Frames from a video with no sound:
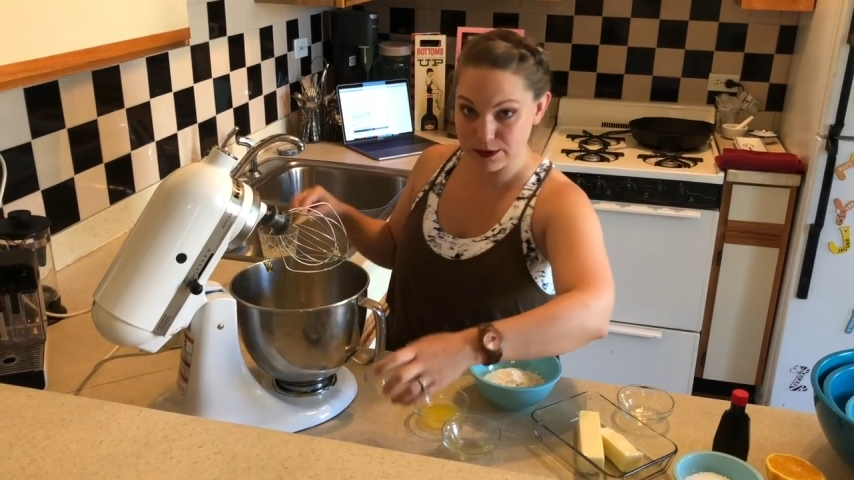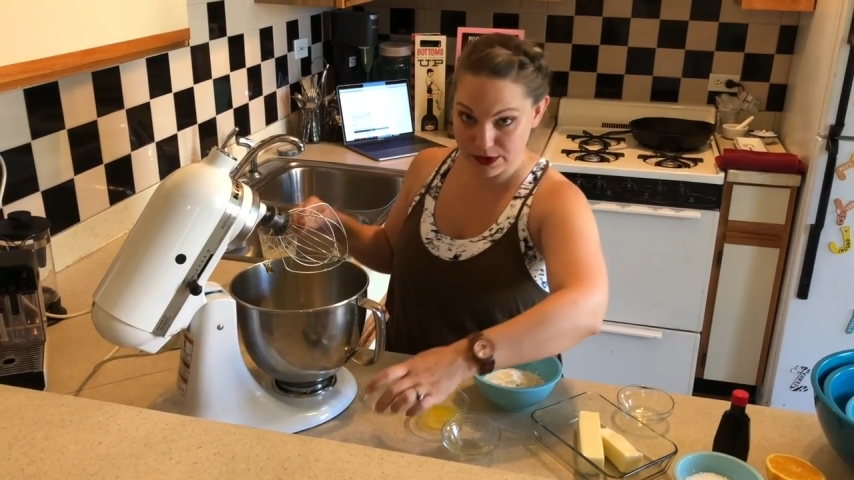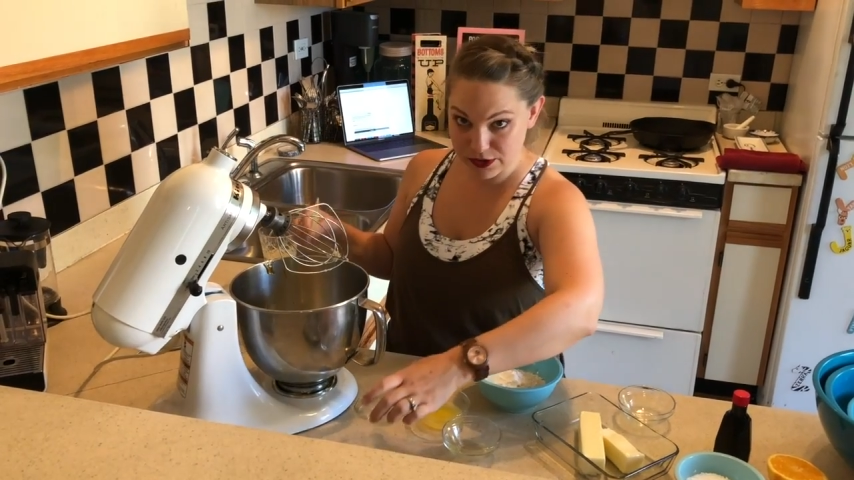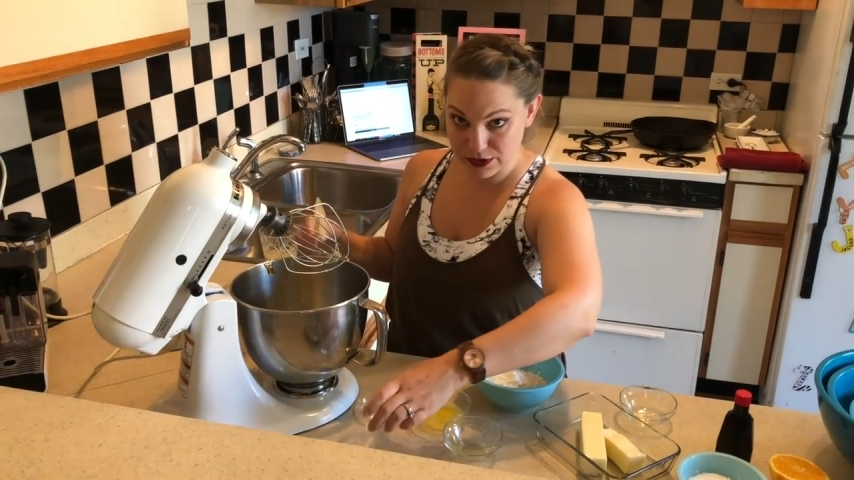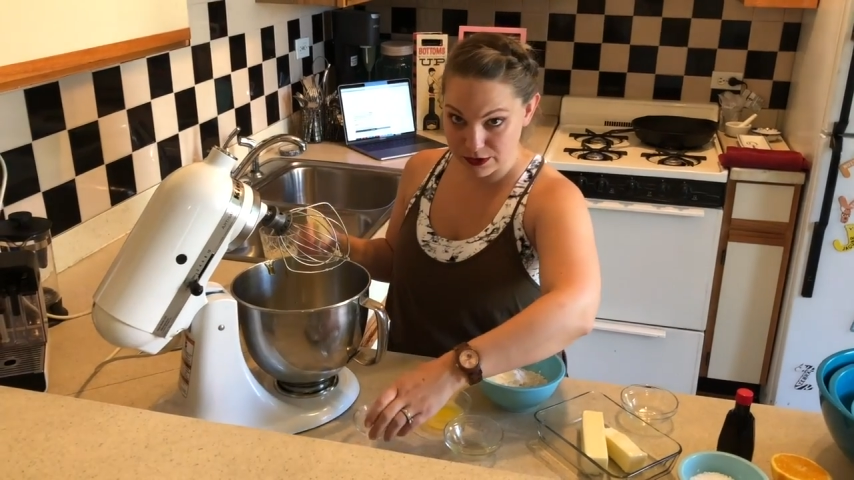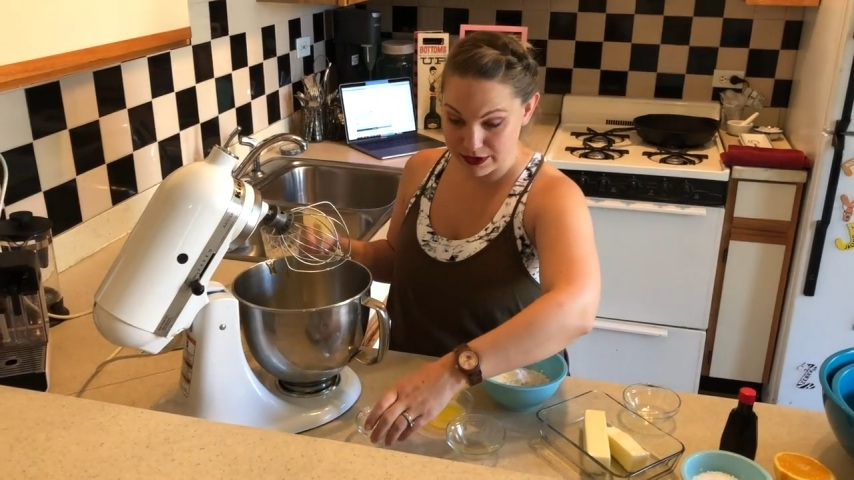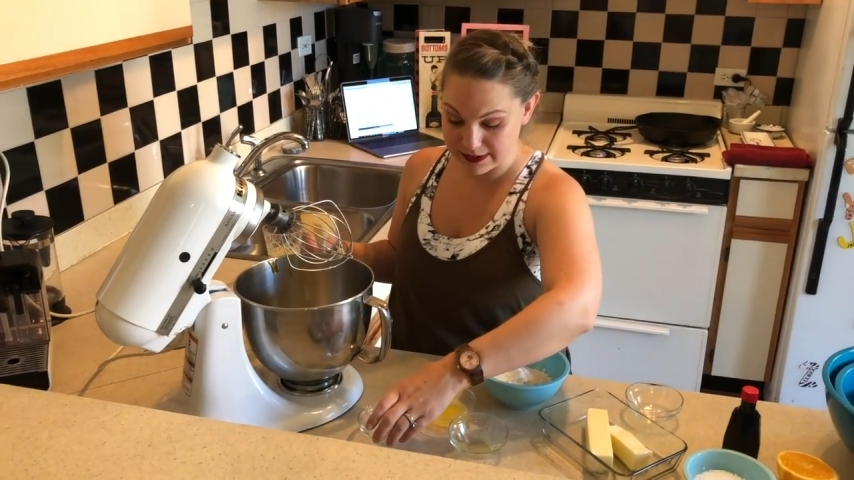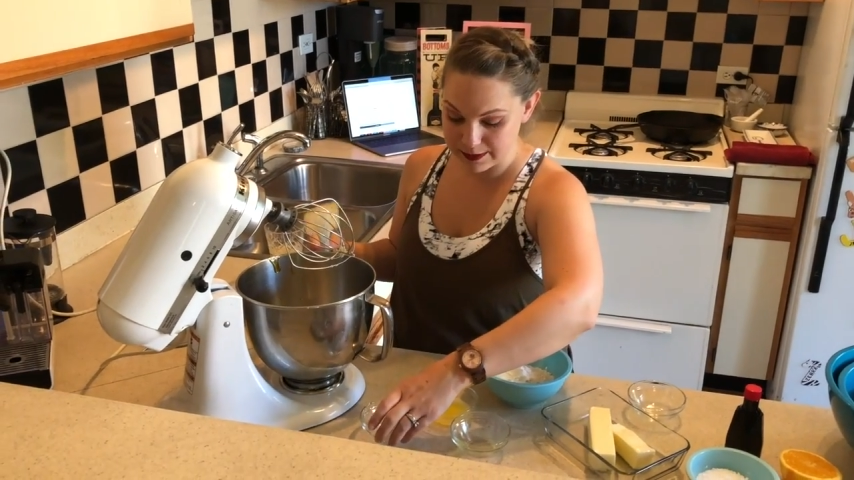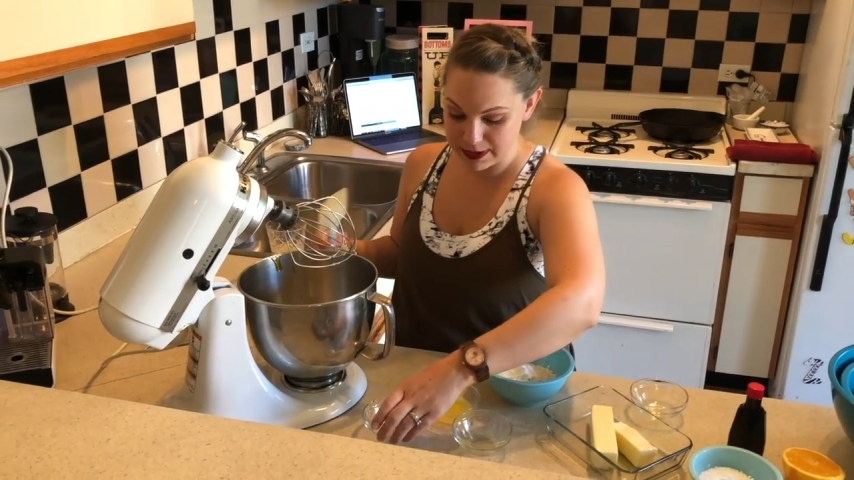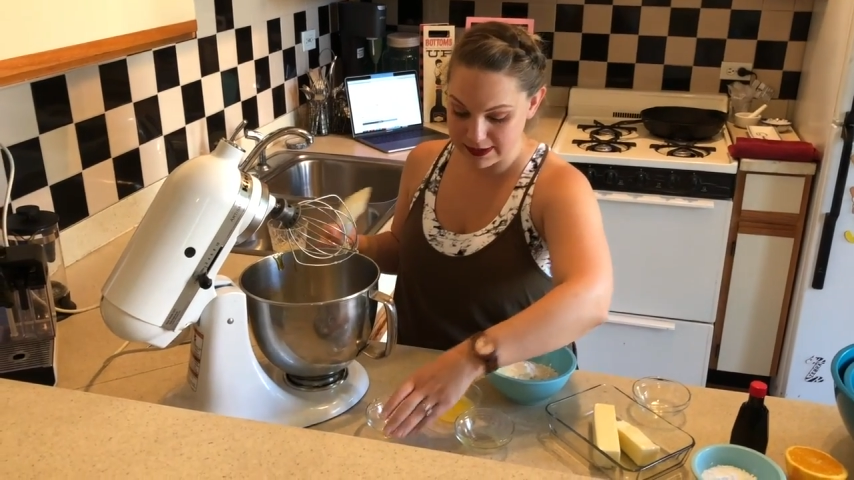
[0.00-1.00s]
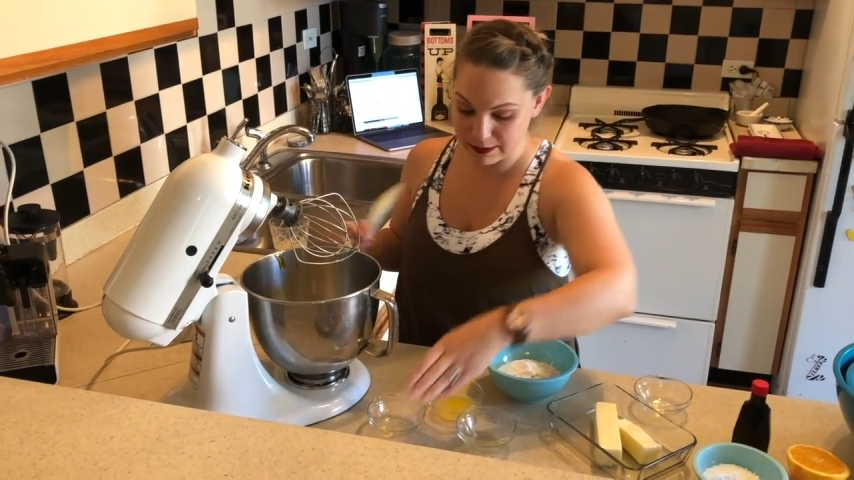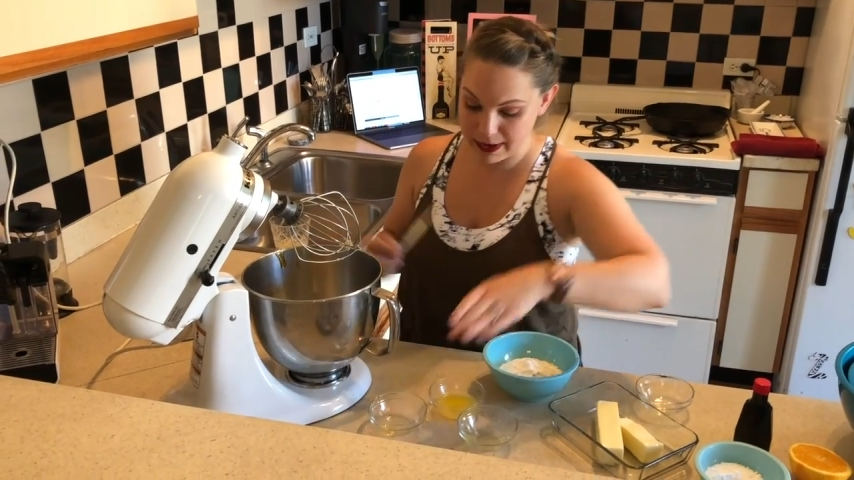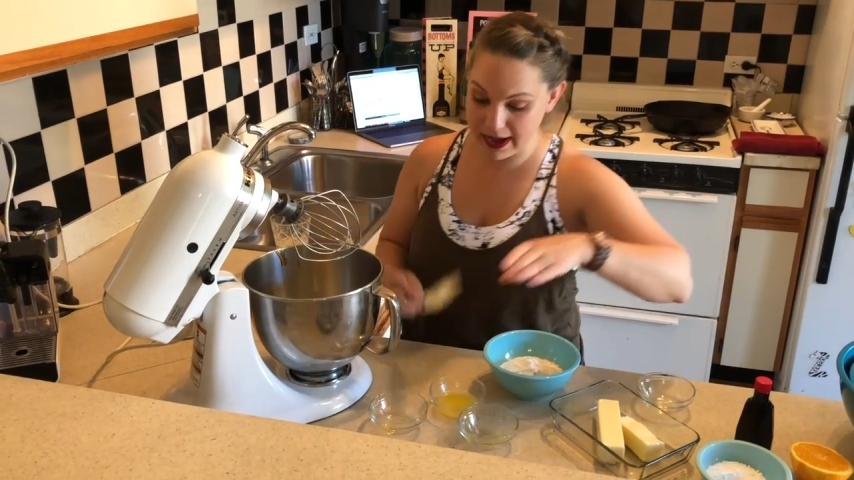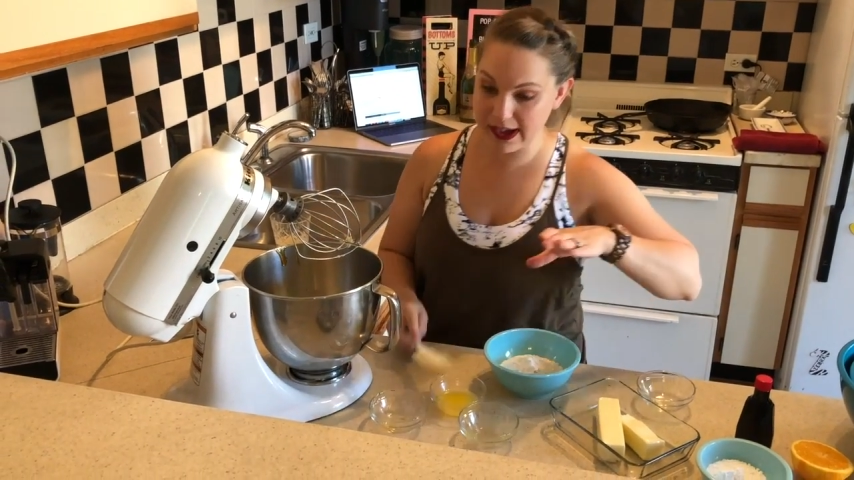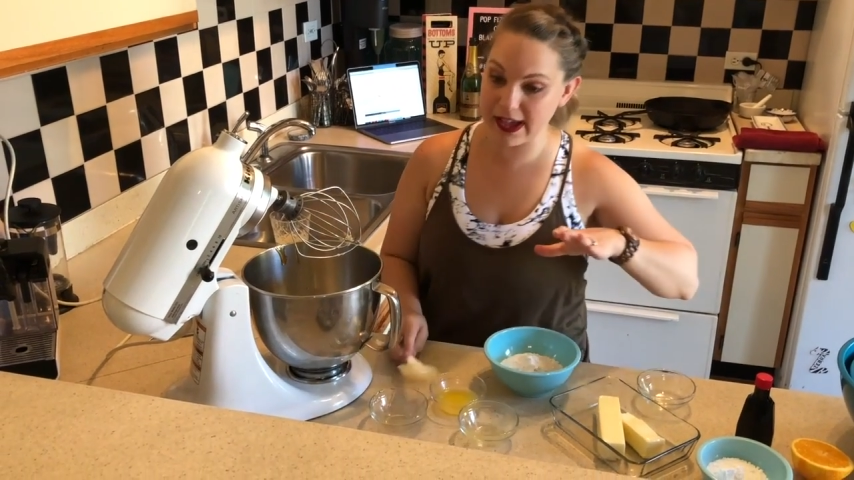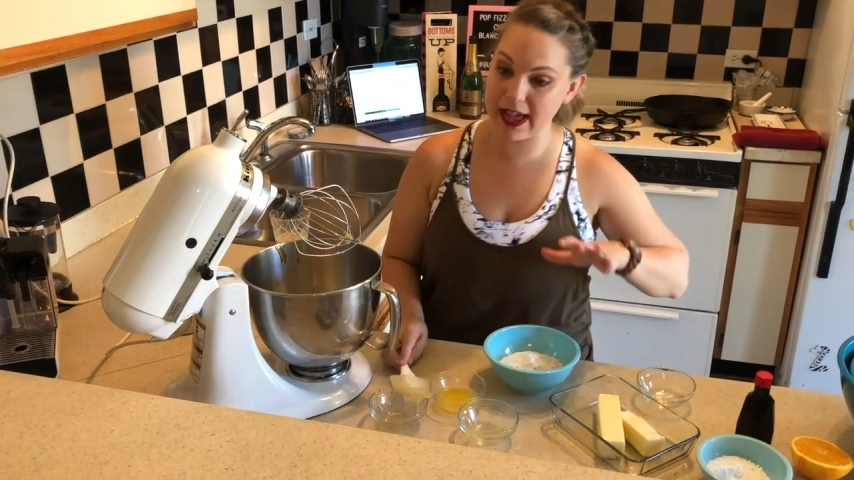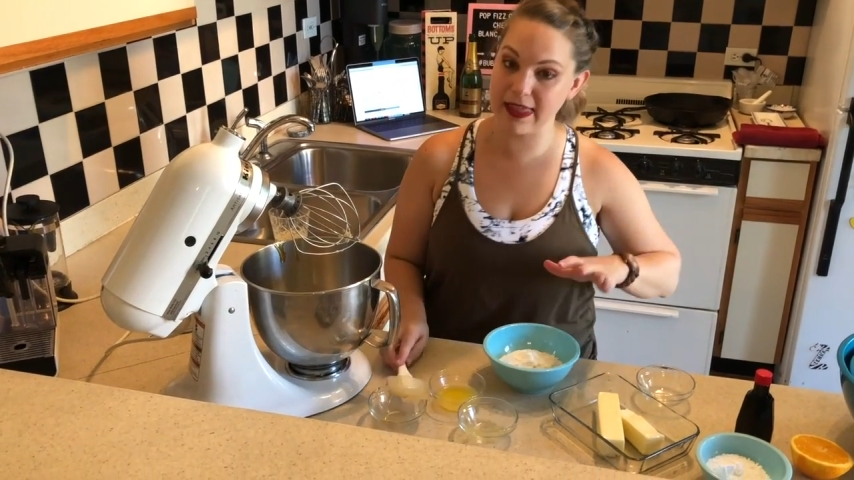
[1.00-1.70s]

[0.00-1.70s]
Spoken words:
original recipes back,